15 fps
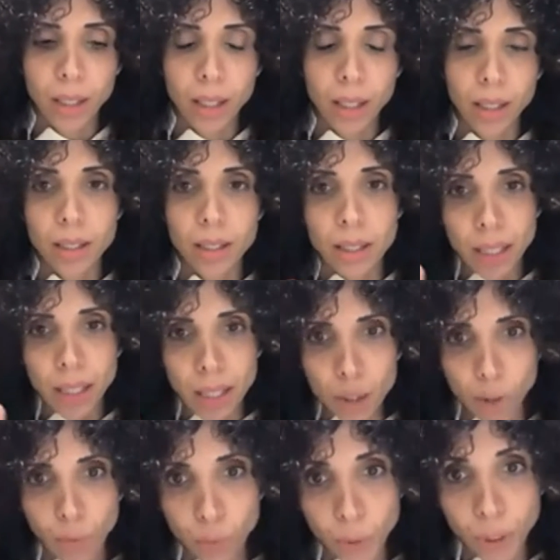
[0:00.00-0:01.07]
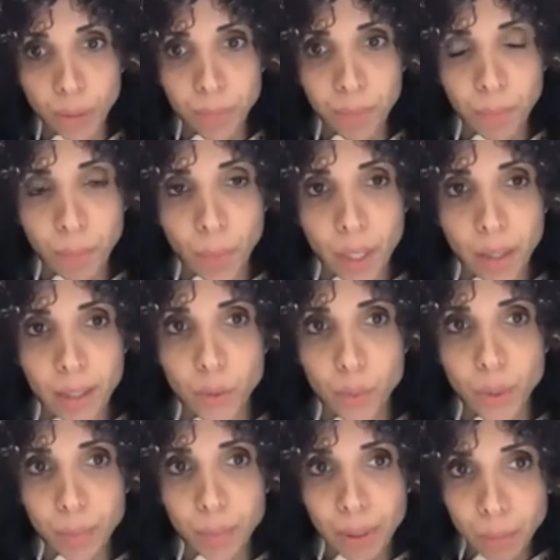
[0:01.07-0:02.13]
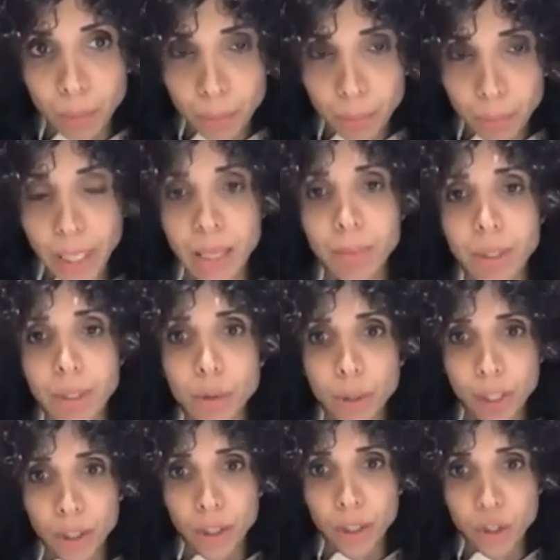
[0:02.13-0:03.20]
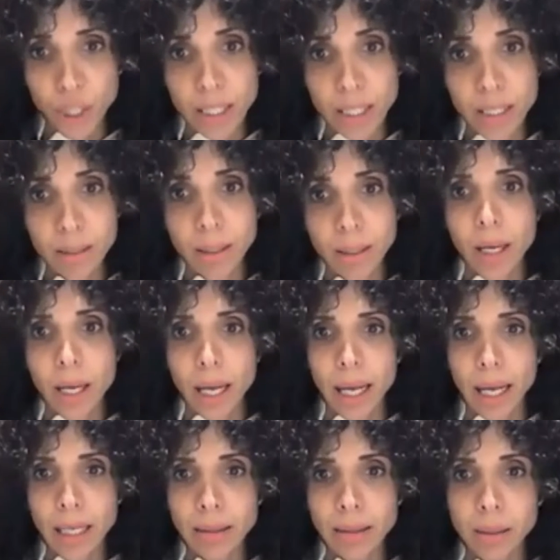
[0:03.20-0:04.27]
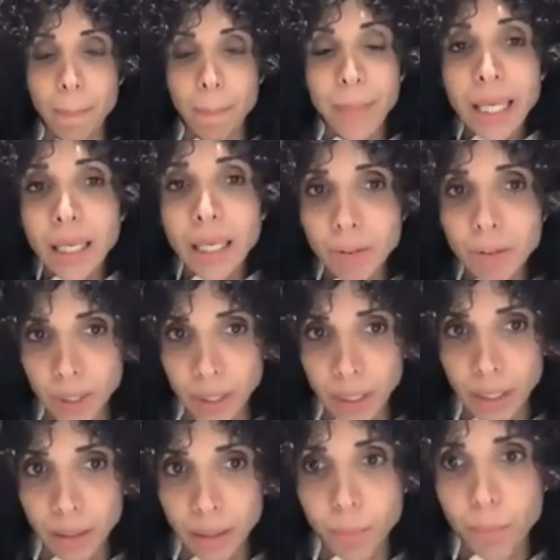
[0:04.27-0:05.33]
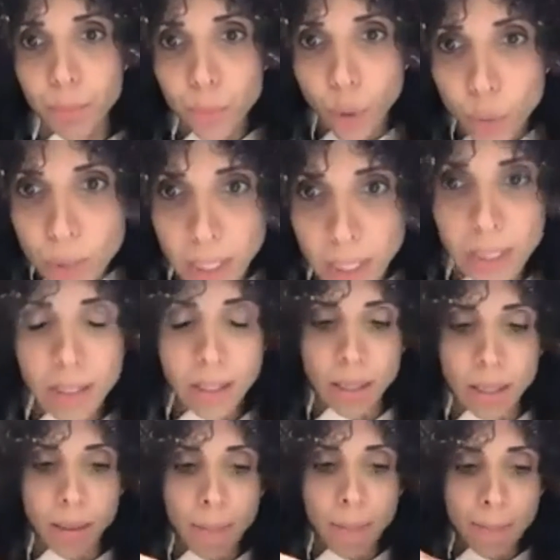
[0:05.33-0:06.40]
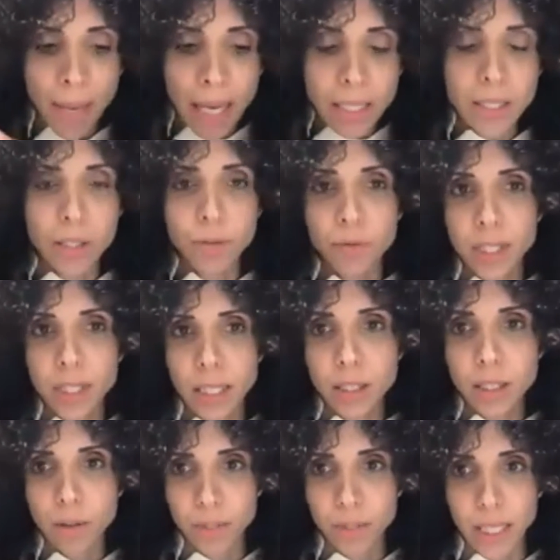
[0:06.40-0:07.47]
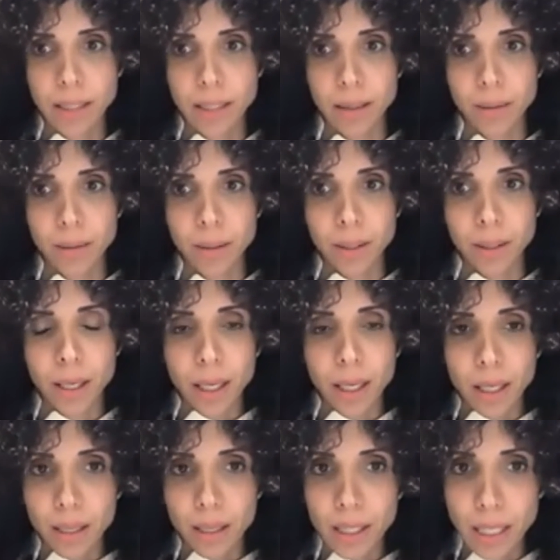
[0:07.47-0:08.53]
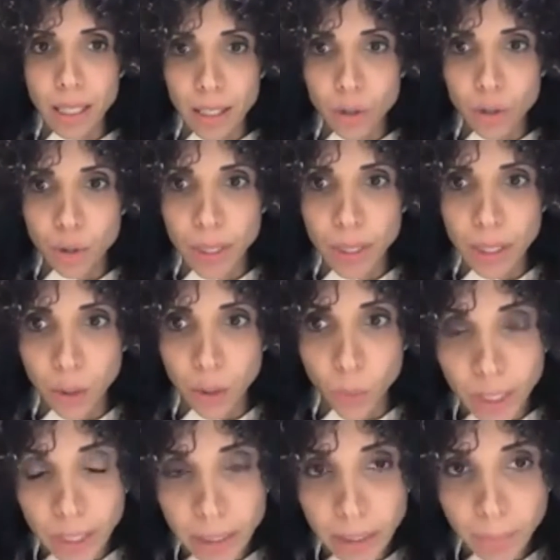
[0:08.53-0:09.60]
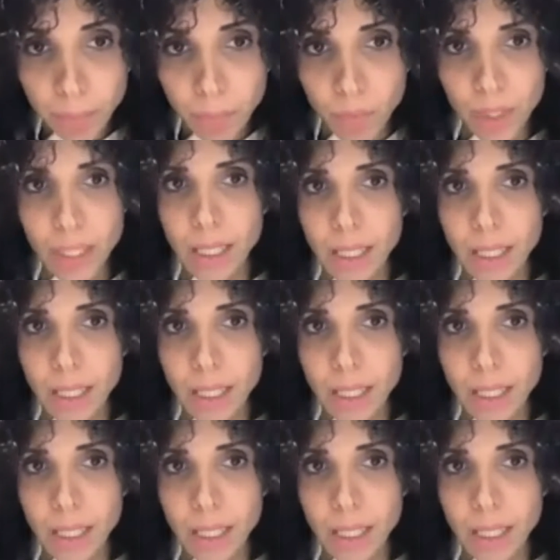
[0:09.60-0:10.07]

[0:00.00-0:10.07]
let's say, a software that we will be able to ingest and meaningfully process massive sets of data. This has to be done quickly. This